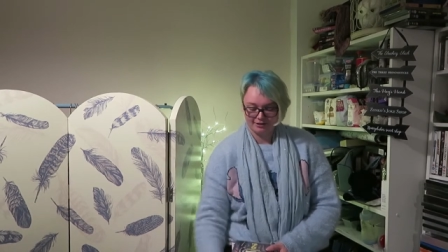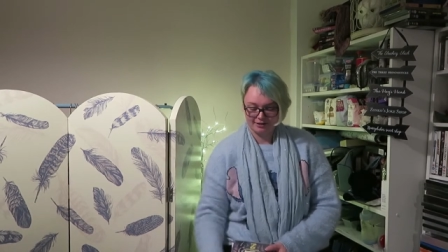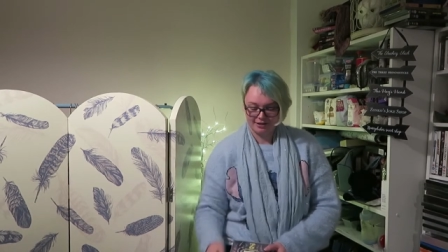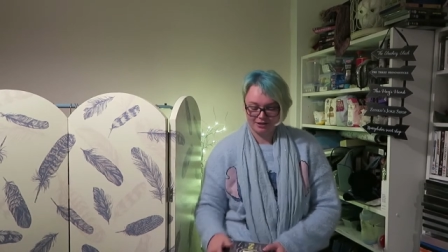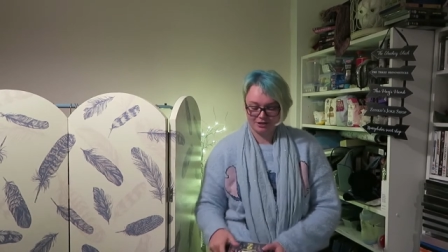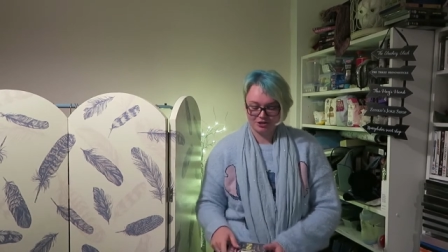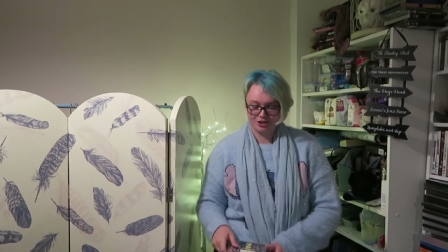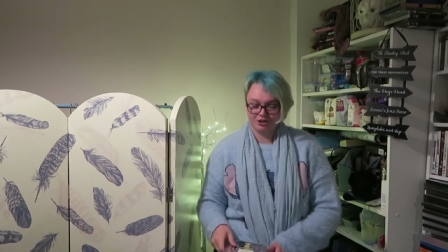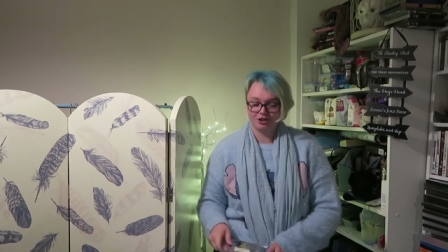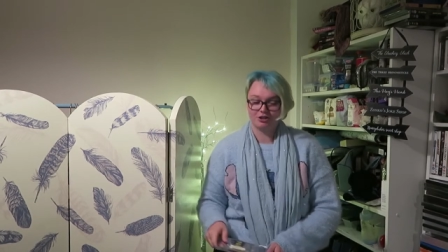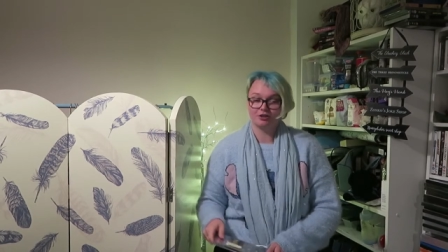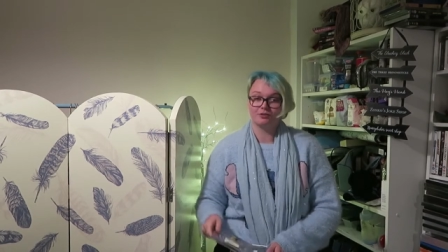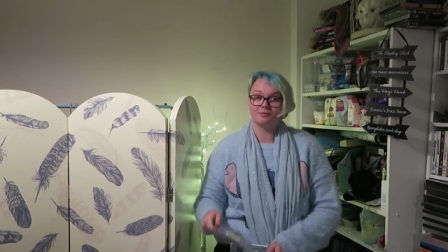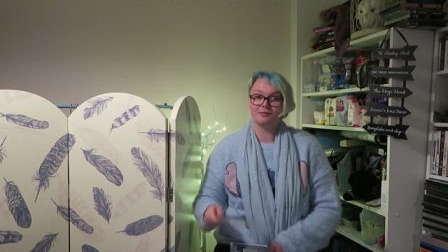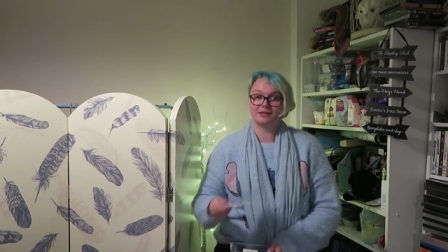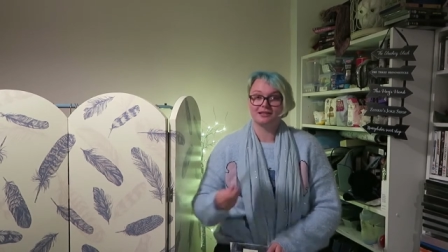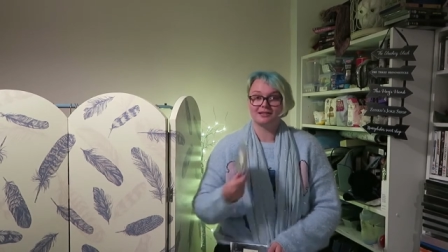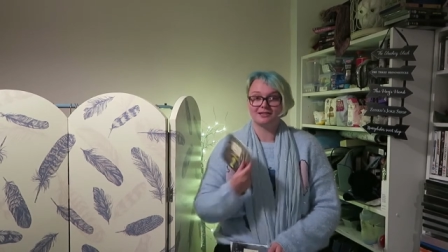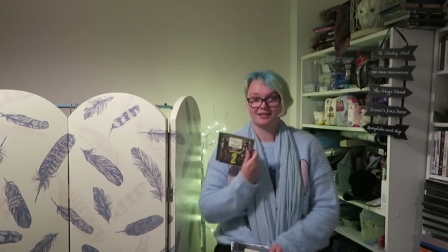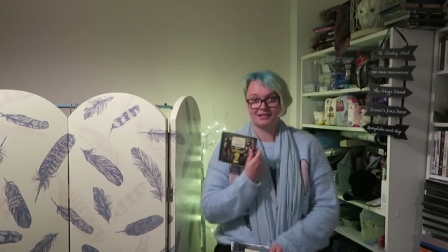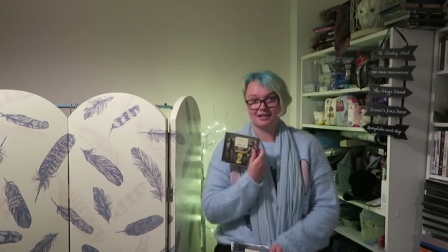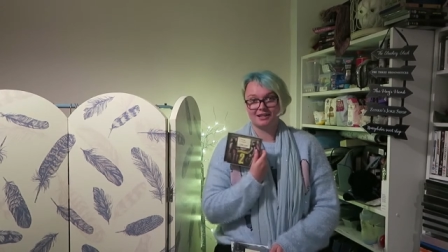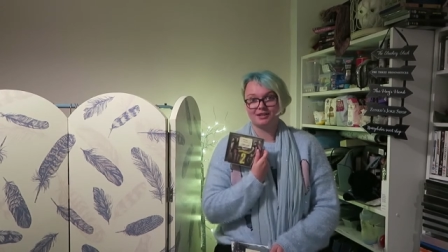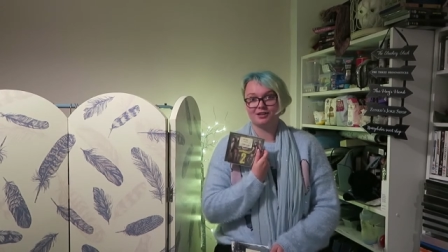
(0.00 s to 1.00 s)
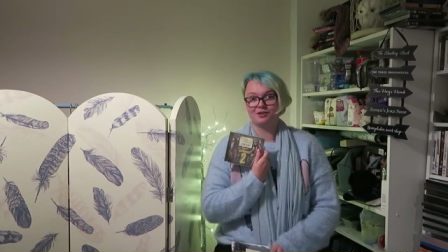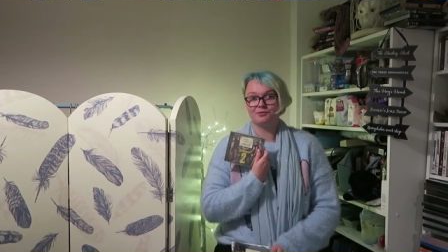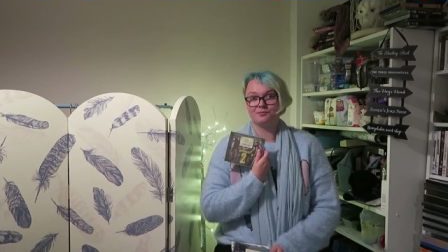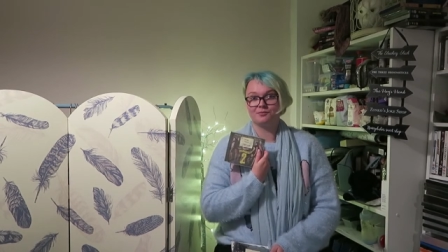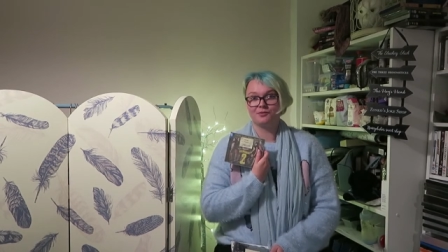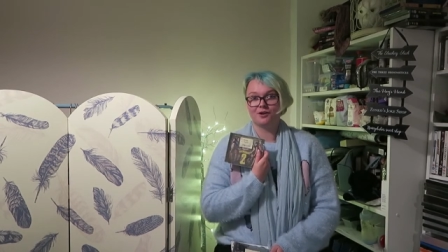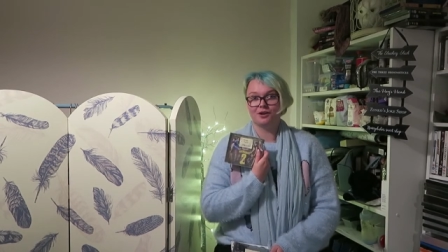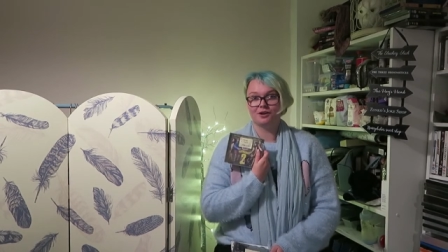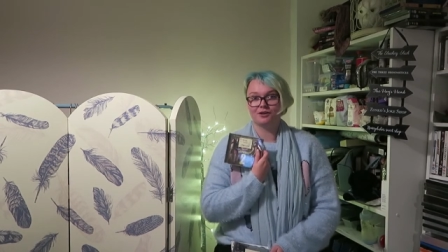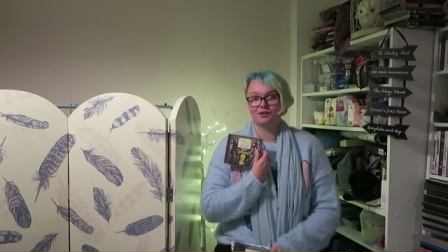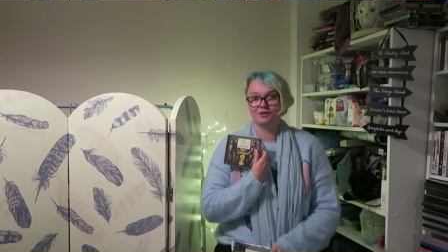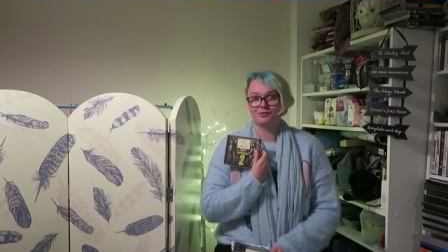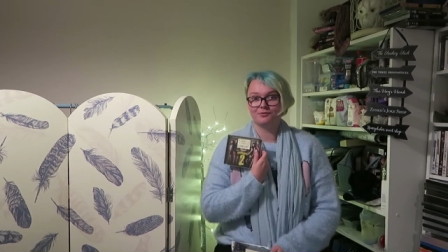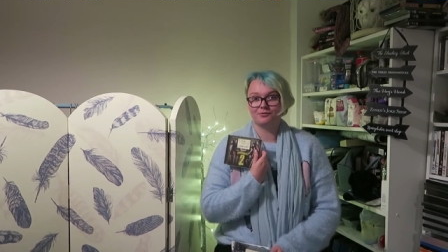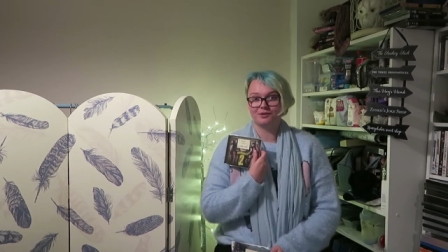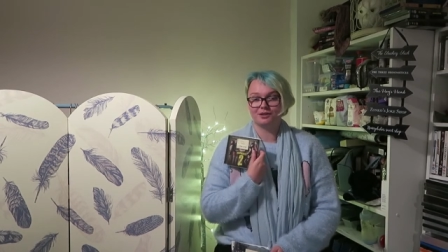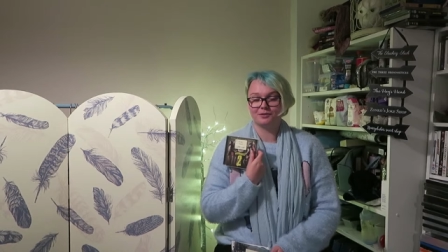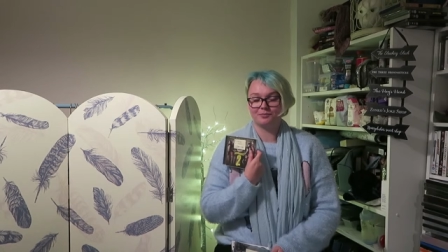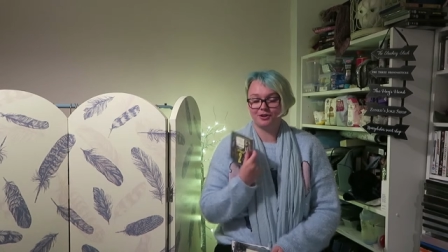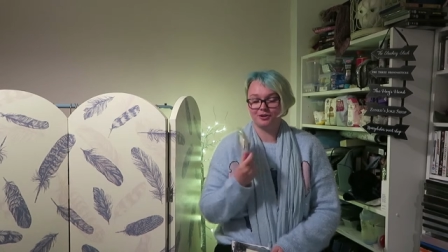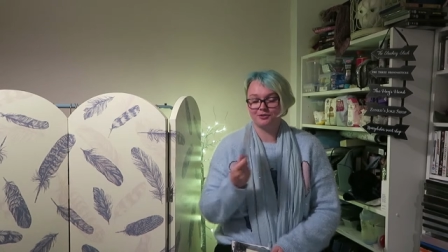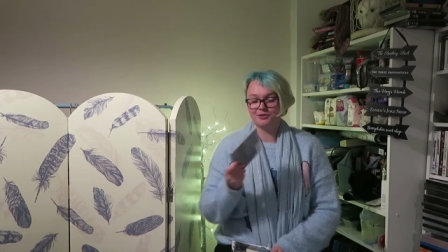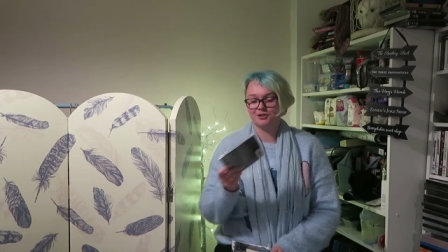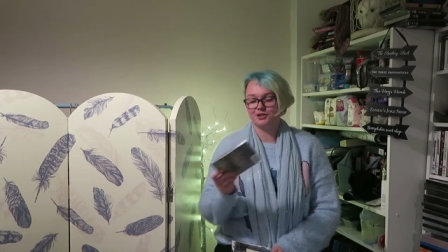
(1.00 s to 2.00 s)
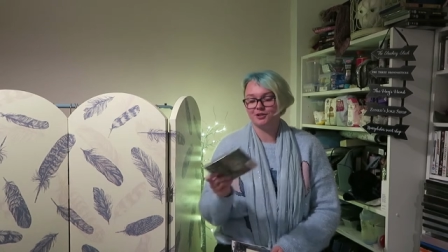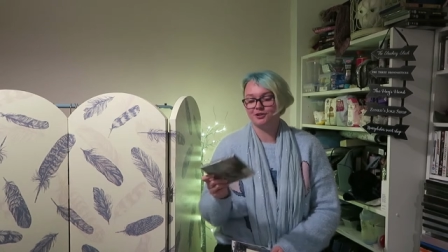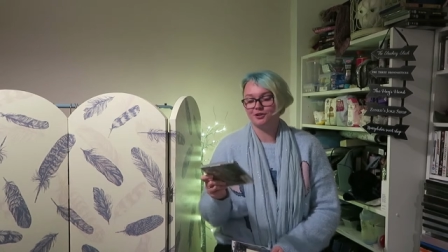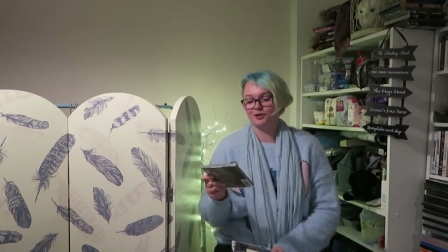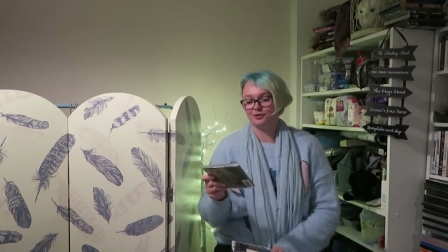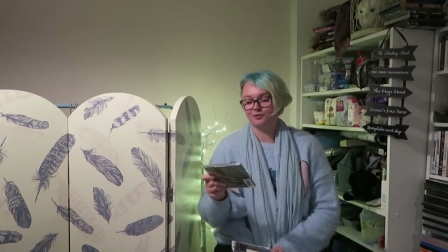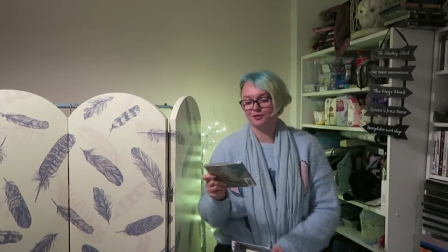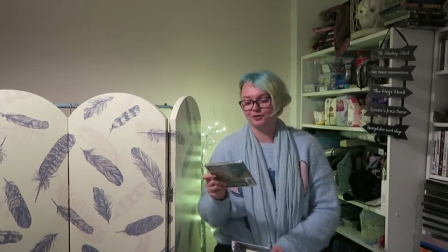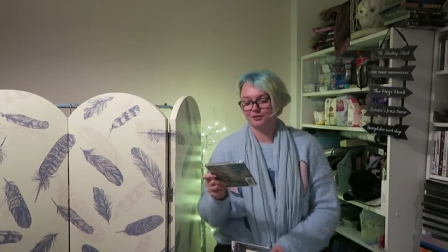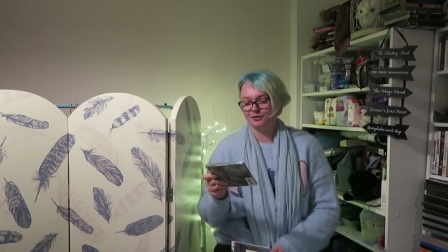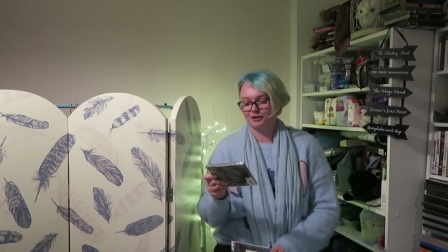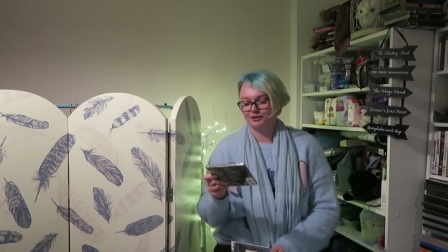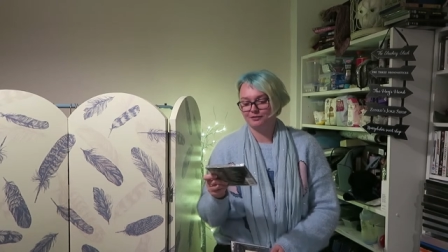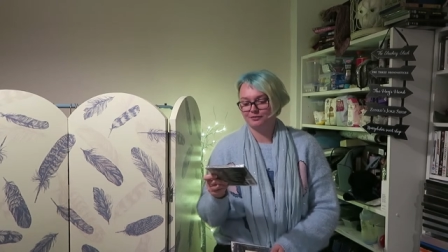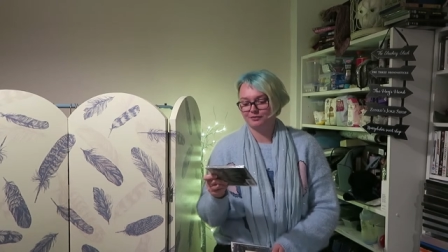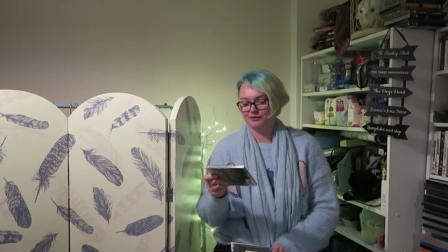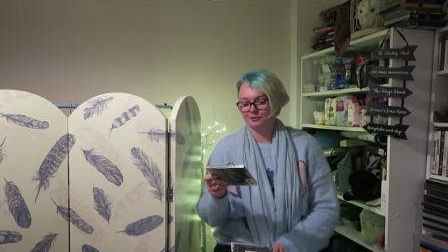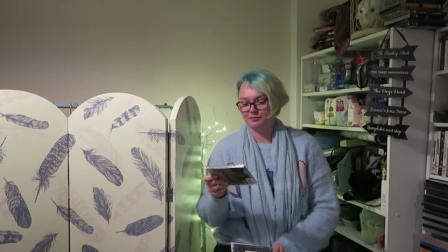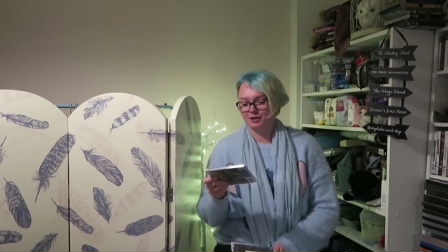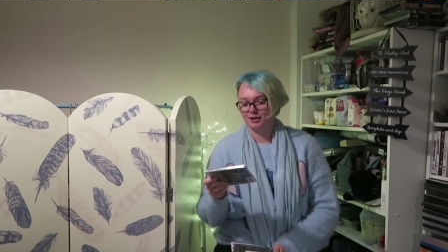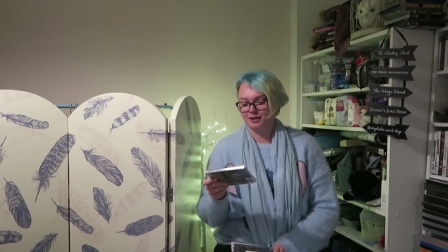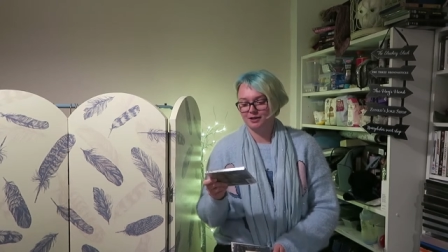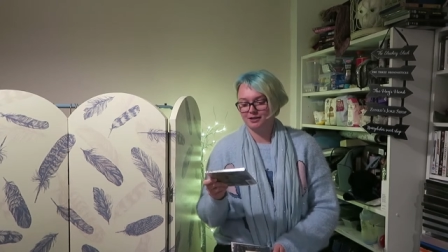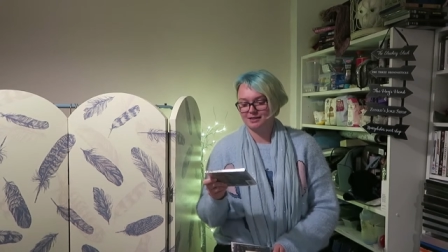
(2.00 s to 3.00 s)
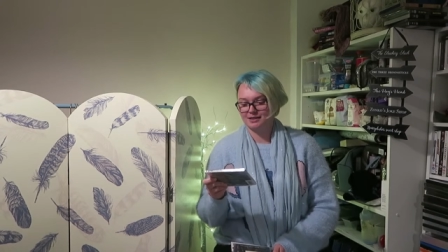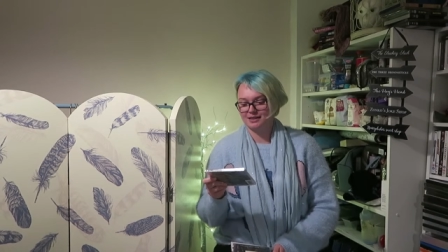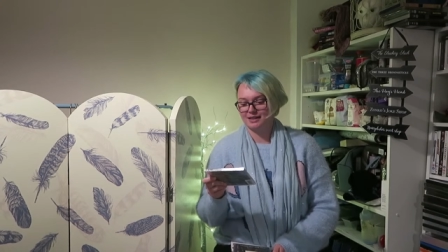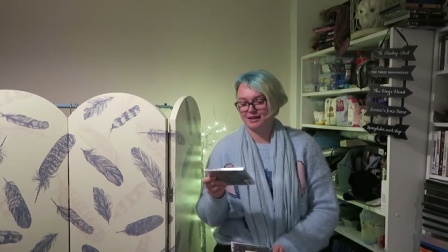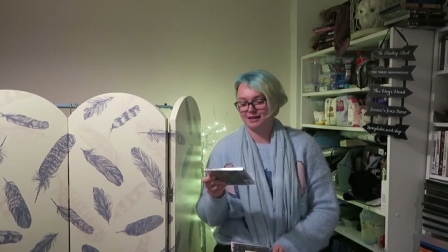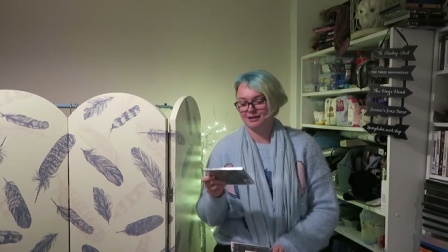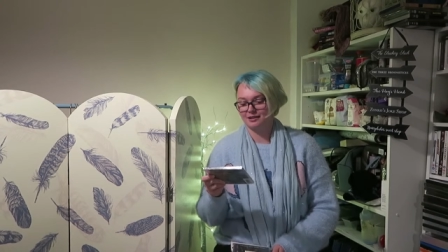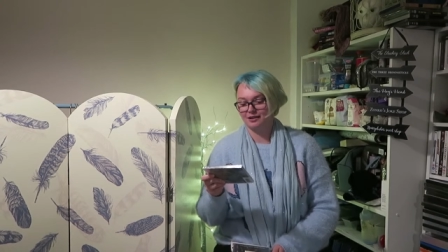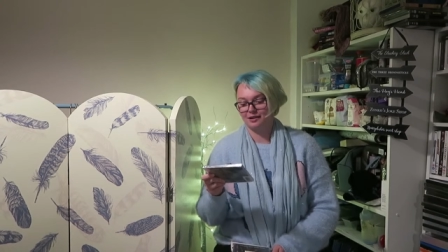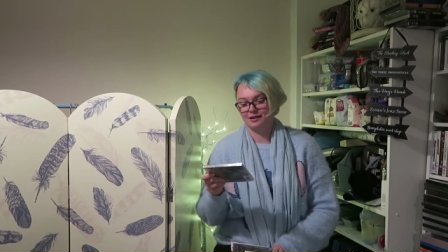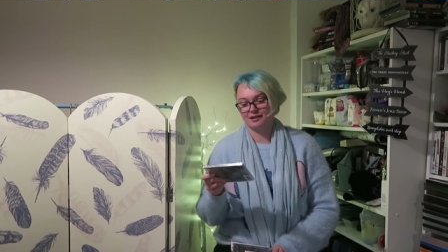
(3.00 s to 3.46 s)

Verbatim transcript: Then she got me the second one with a post-it note on it from her saying,